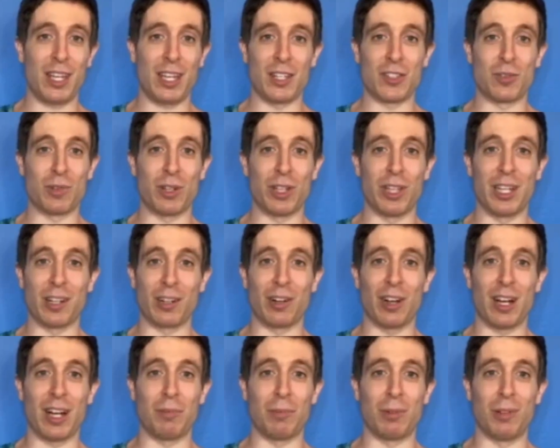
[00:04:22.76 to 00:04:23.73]
It's really
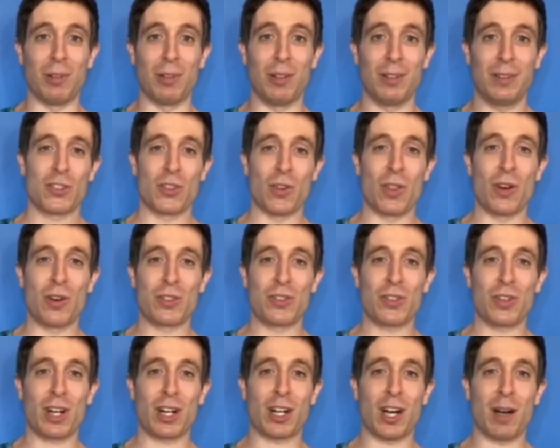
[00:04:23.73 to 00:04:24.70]
incredible. So those
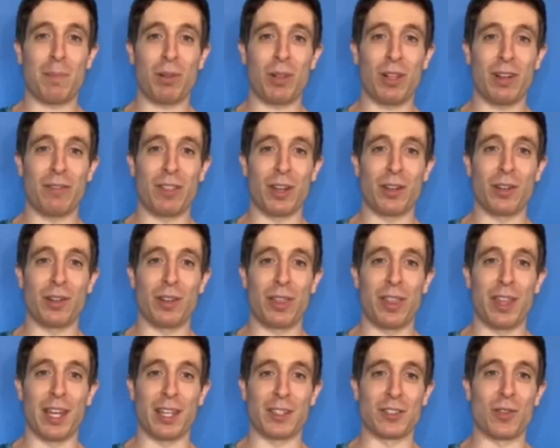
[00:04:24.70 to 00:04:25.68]
are a couple of the good
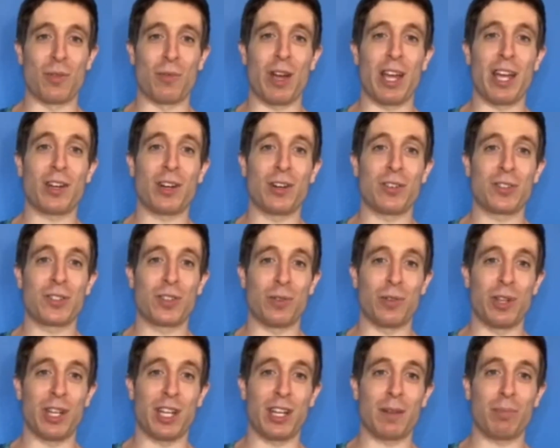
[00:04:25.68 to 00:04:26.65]
things, the way Costa
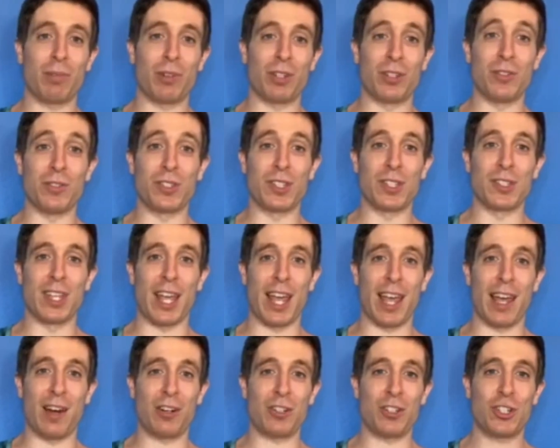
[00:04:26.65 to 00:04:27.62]
Rica produces
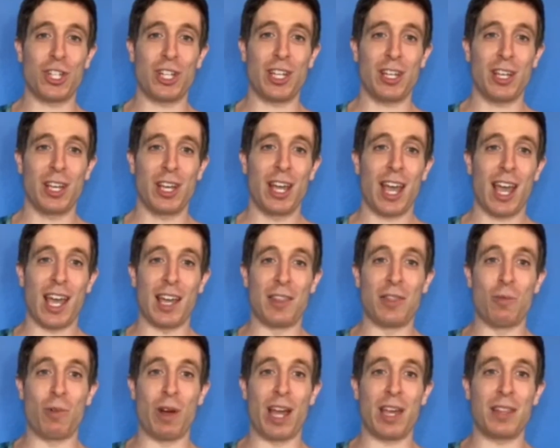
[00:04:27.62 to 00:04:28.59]
energy and the
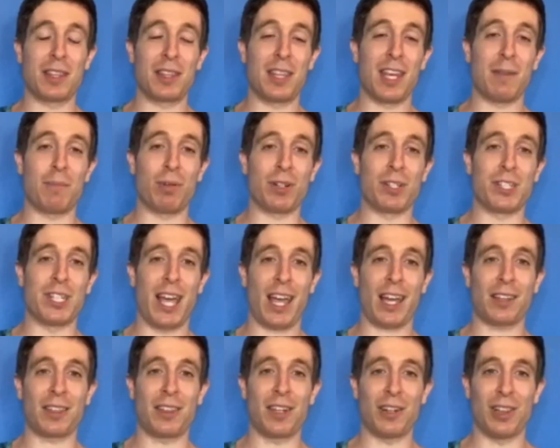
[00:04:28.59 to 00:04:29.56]
way that they
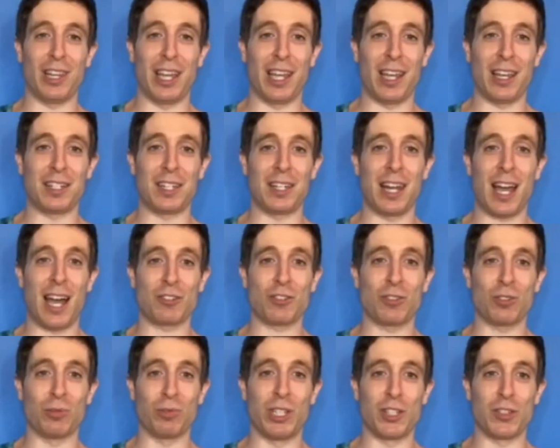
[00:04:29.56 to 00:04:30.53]
protect their land and
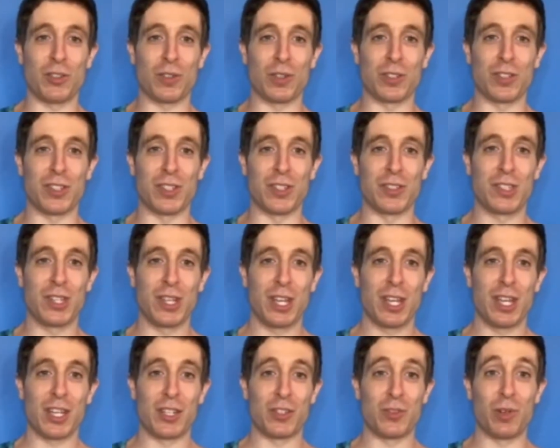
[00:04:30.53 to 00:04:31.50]
natural resources
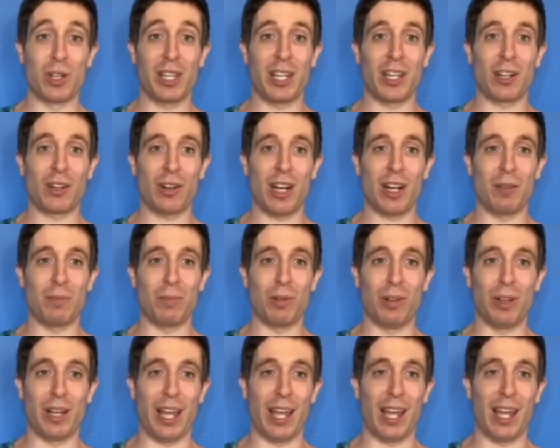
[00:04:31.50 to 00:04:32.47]
is really
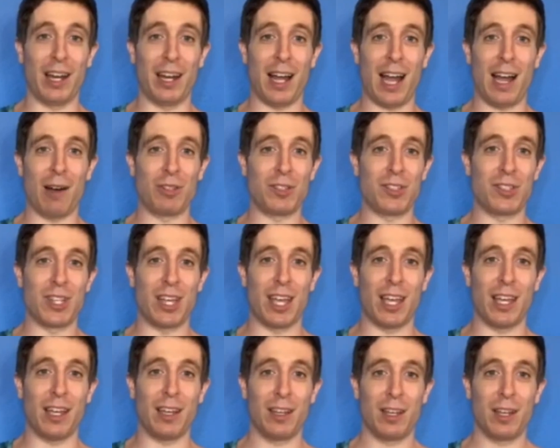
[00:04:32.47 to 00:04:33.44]
incredible. And I would
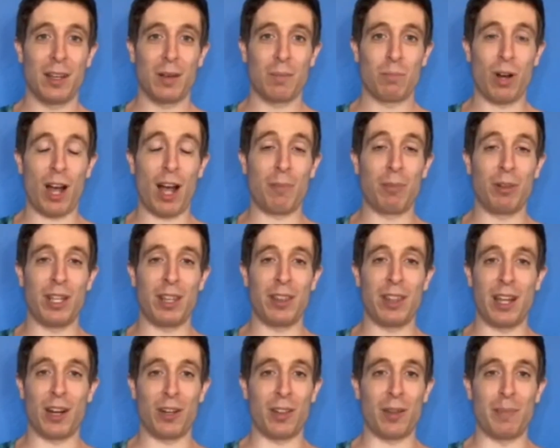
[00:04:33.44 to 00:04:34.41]
say probably
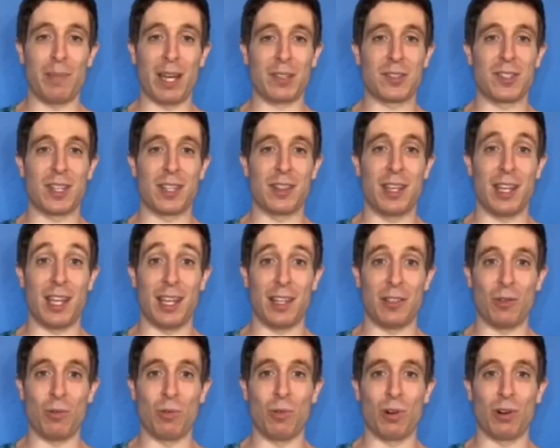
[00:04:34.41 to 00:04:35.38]
they are the best in
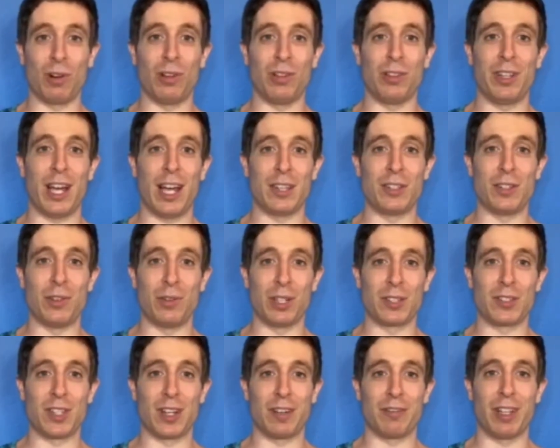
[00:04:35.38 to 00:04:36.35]
the world at doing
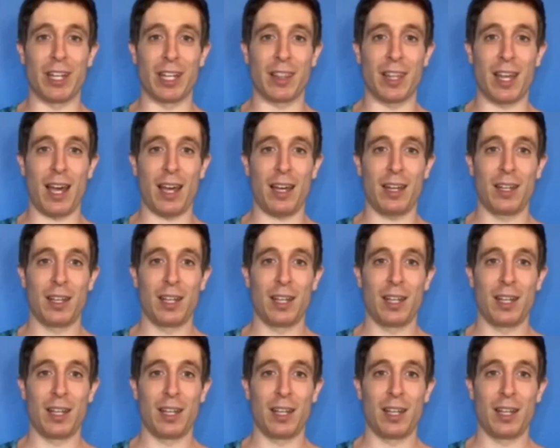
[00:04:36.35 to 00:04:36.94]
stuff like that.